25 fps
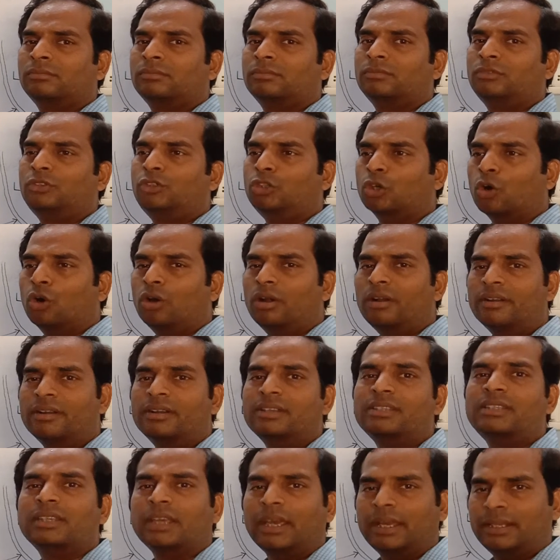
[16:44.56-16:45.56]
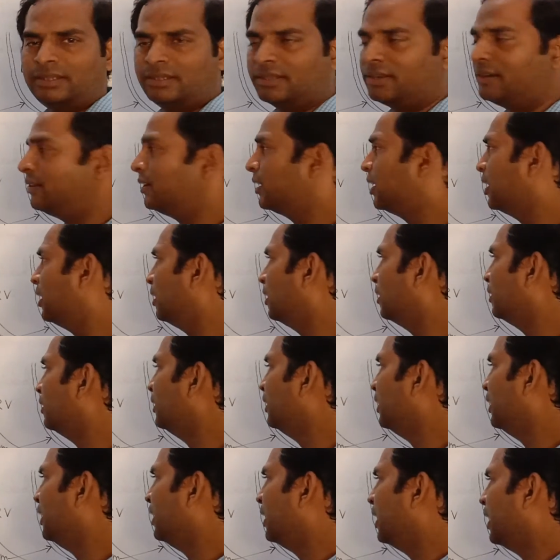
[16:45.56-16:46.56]
shoulders, etc.
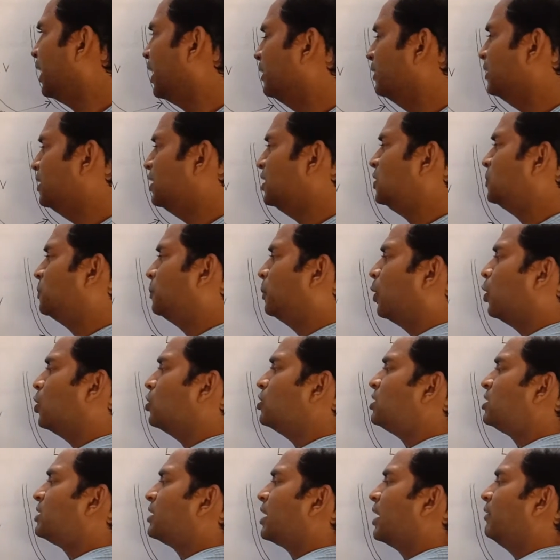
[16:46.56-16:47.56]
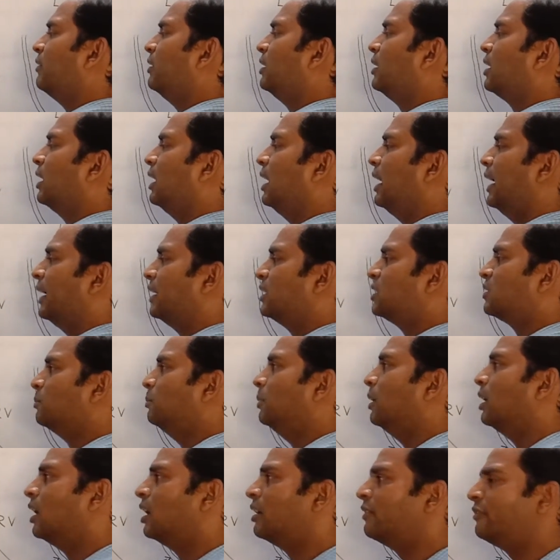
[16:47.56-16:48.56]
And this post-caval collects
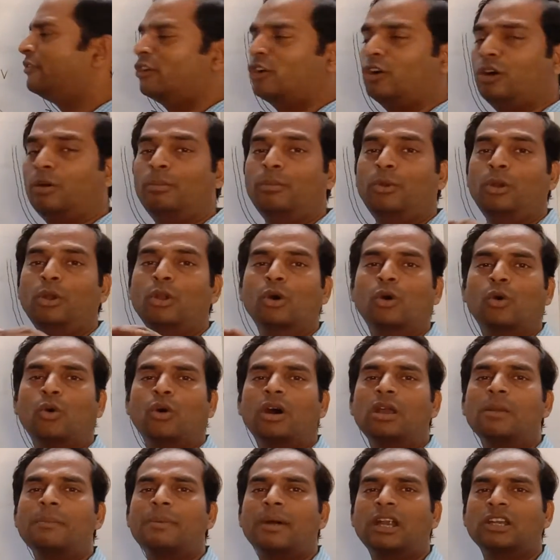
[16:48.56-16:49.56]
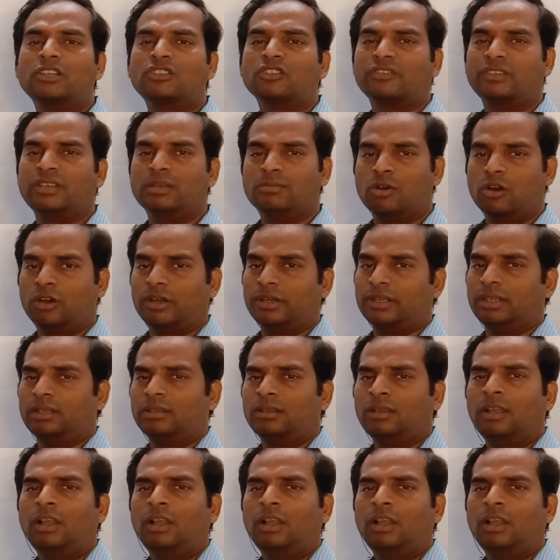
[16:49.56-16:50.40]
blood from lower parts of the body.